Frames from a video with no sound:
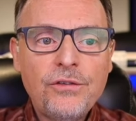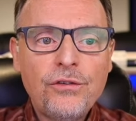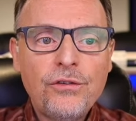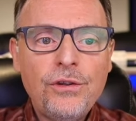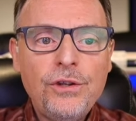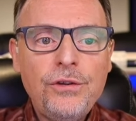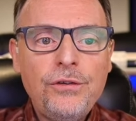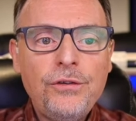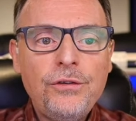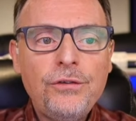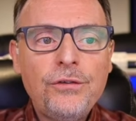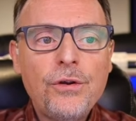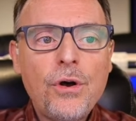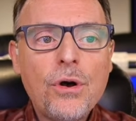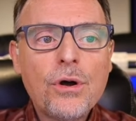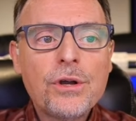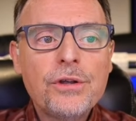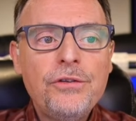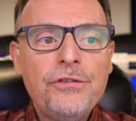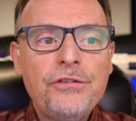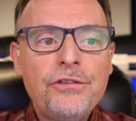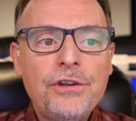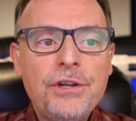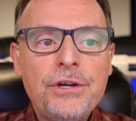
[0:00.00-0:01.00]
this is all
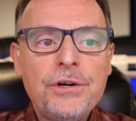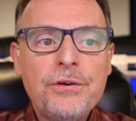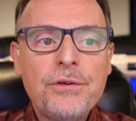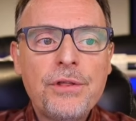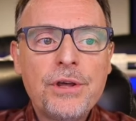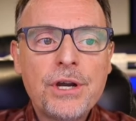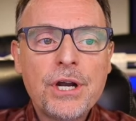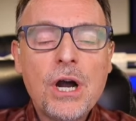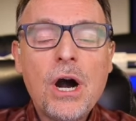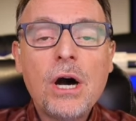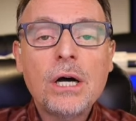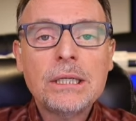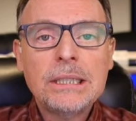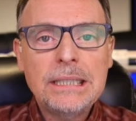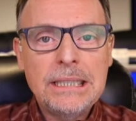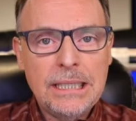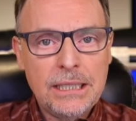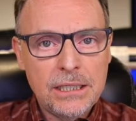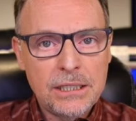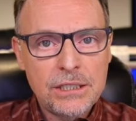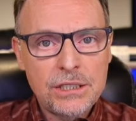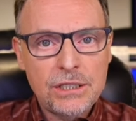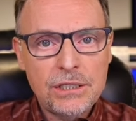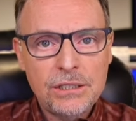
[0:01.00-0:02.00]
considered the
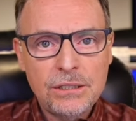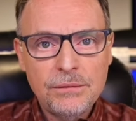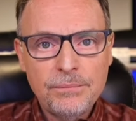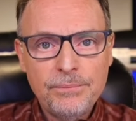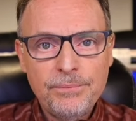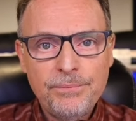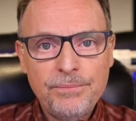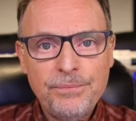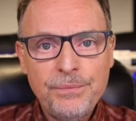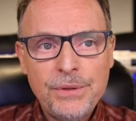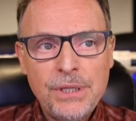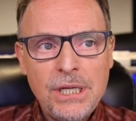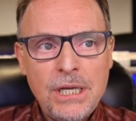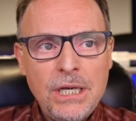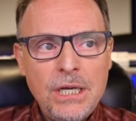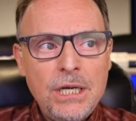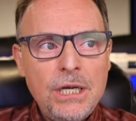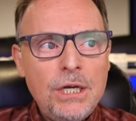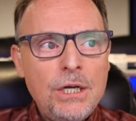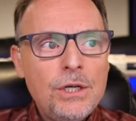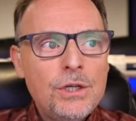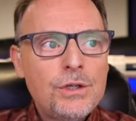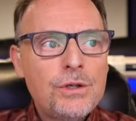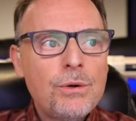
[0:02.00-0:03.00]
context.
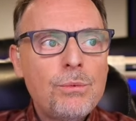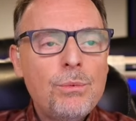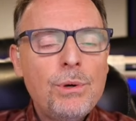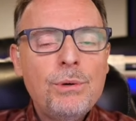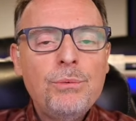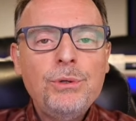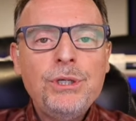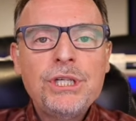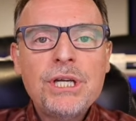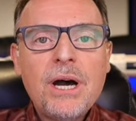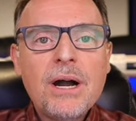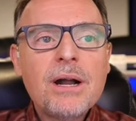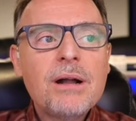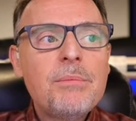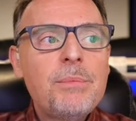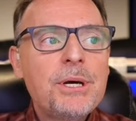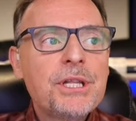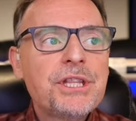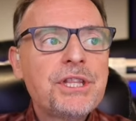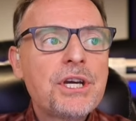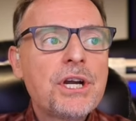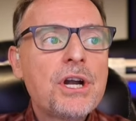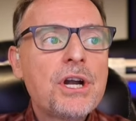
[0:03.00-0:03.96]
So when we talk about the